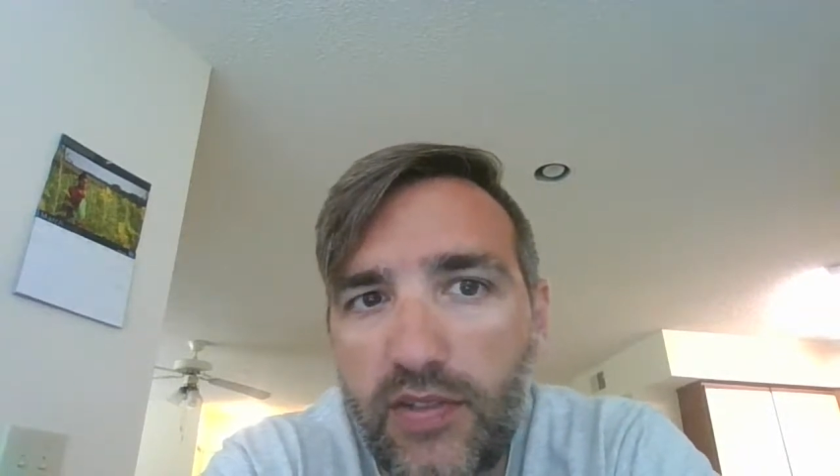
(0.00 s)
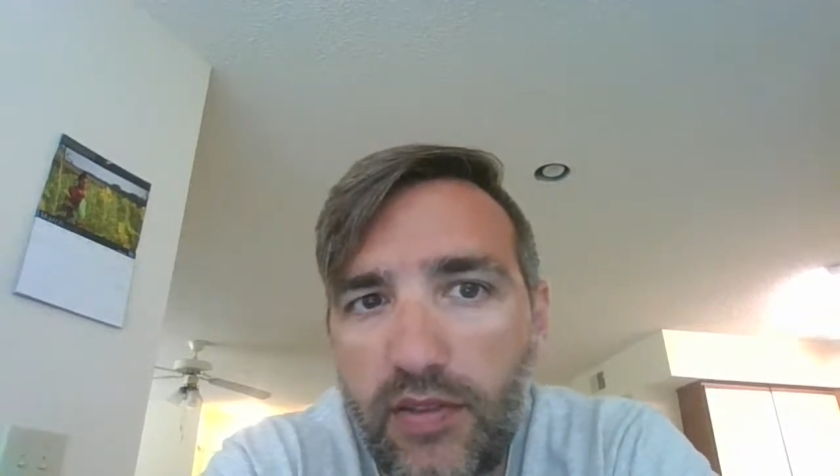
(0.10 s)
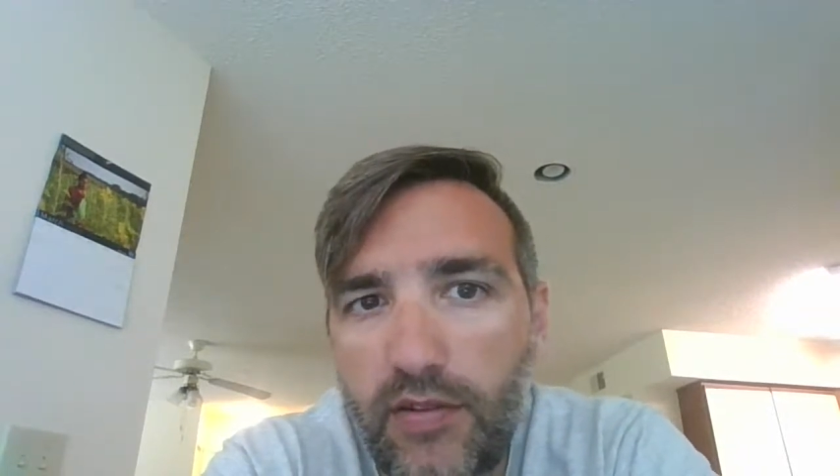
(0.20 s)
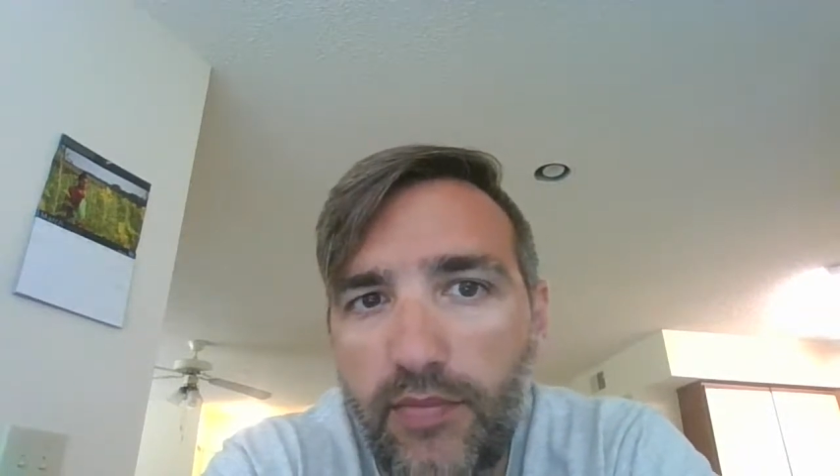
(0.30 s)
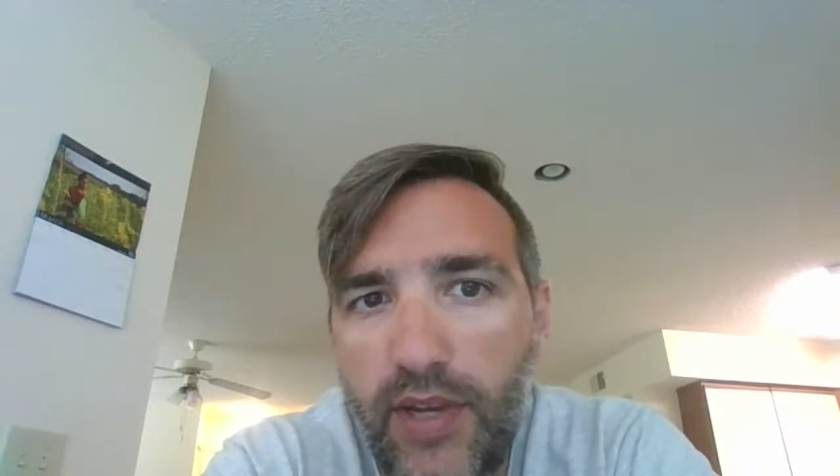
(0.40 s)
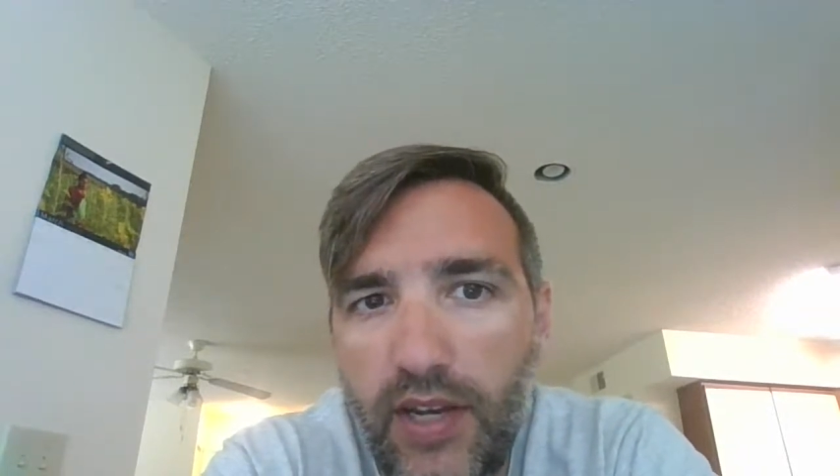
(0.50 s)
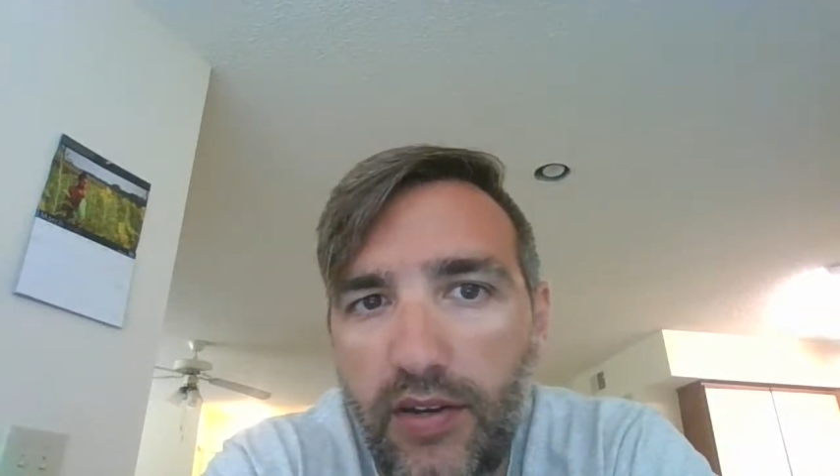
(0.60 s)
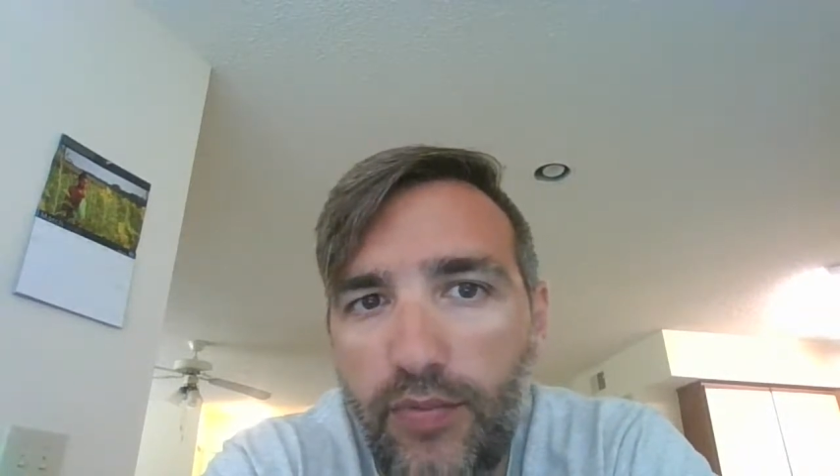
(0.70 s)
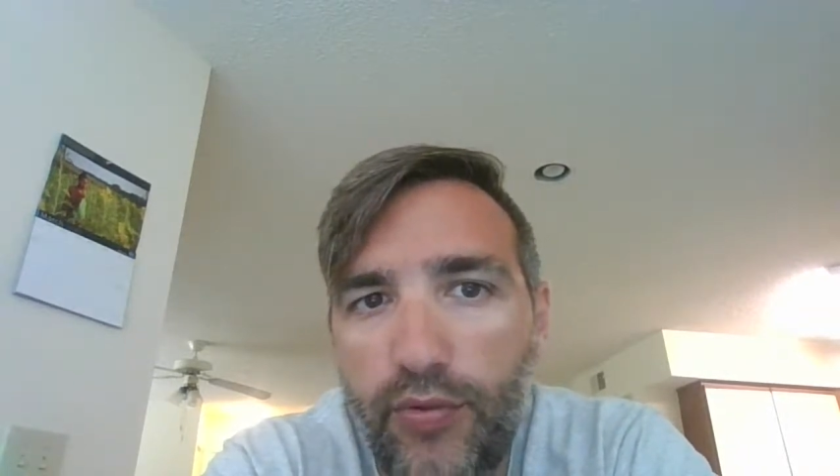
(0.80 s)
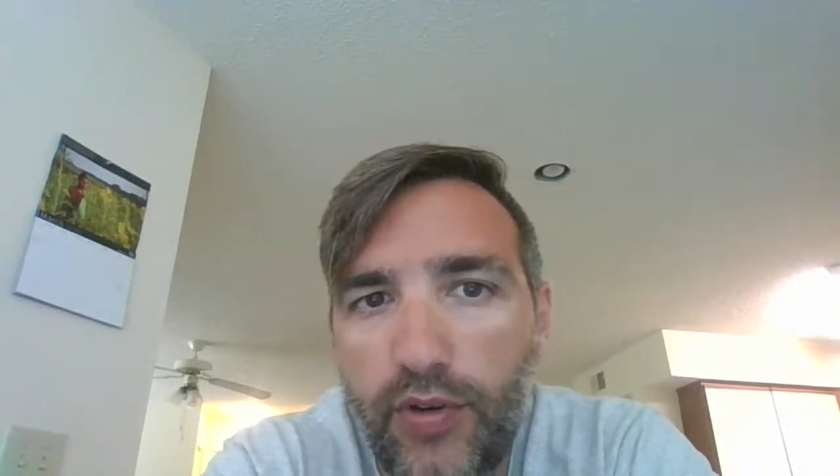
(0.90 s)
their main
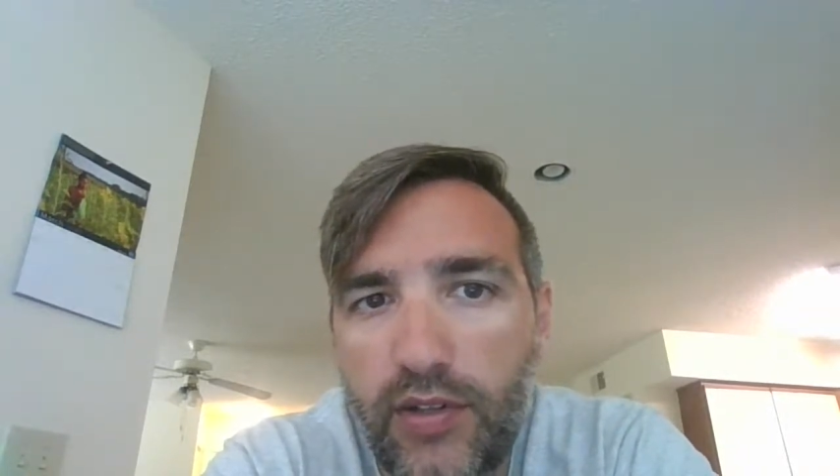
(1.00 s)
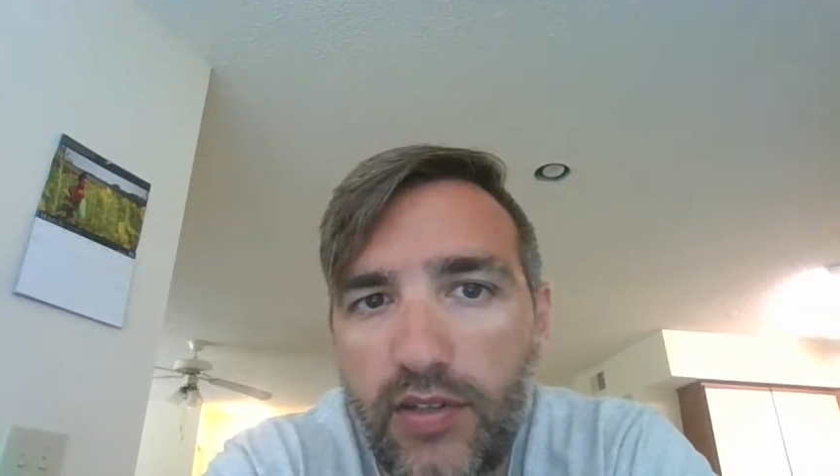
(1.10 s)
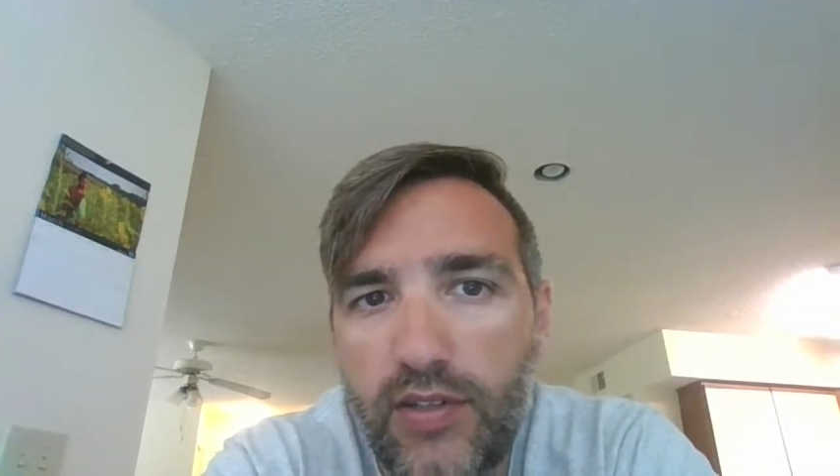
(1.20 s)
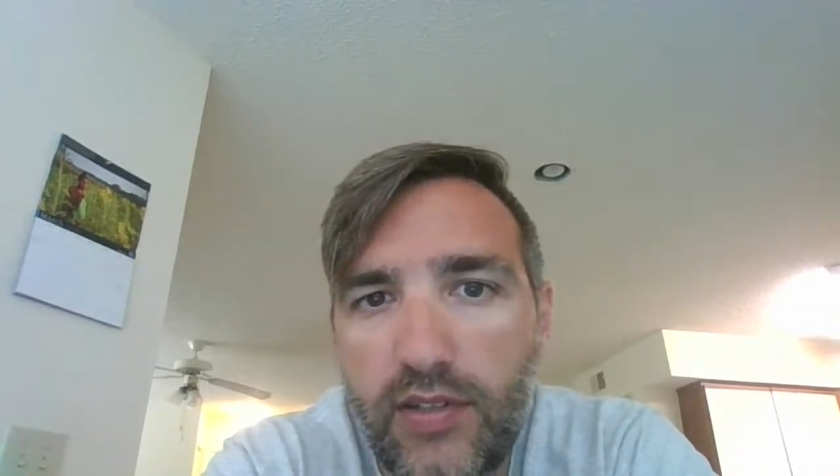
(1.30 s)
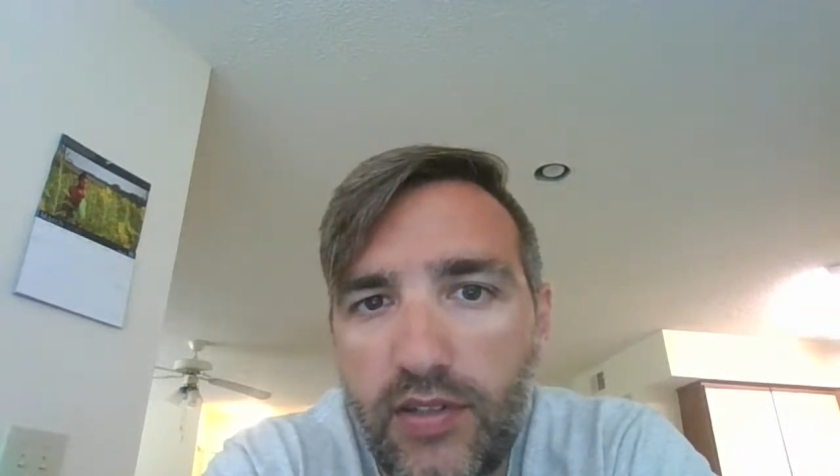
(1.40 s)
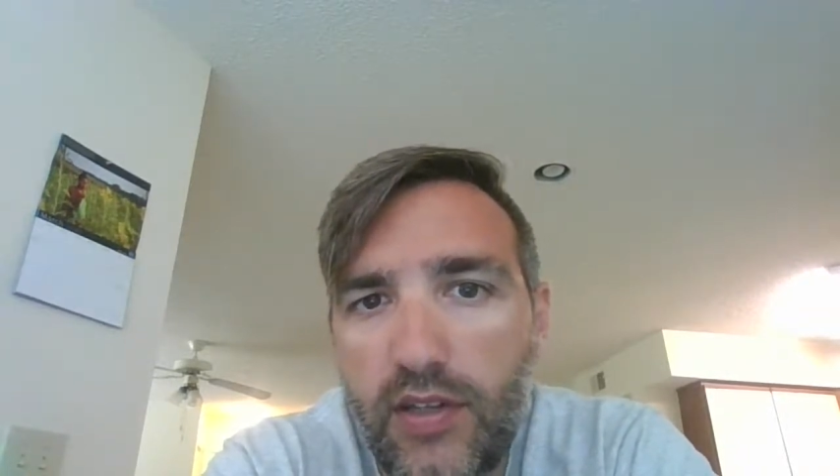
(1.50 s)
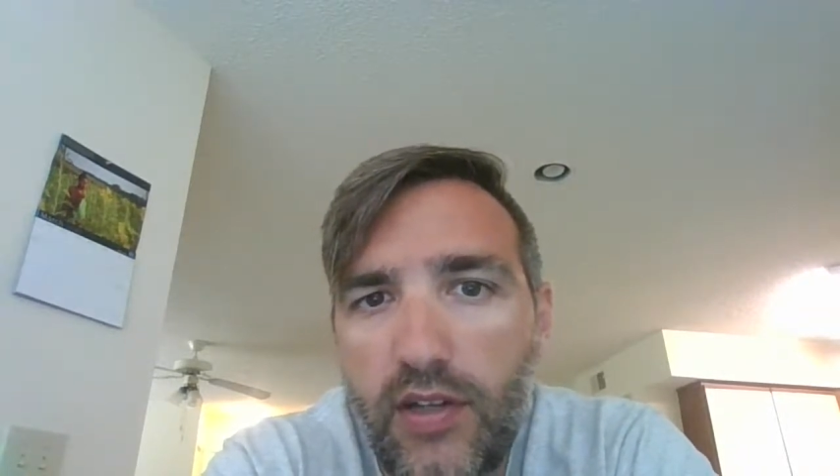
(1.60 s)
importances,